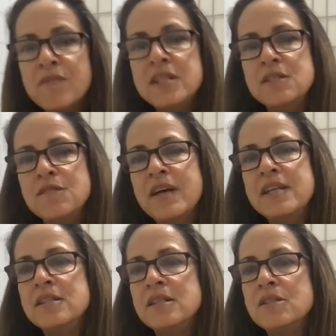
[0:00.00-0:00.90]
these
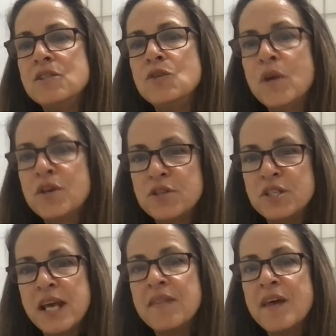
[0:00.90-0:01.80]
devices, who
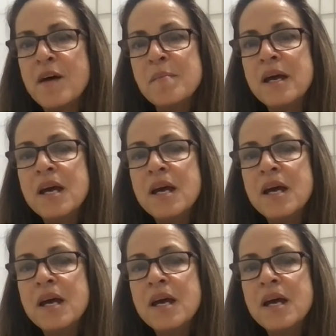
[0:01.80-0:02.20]
understand them,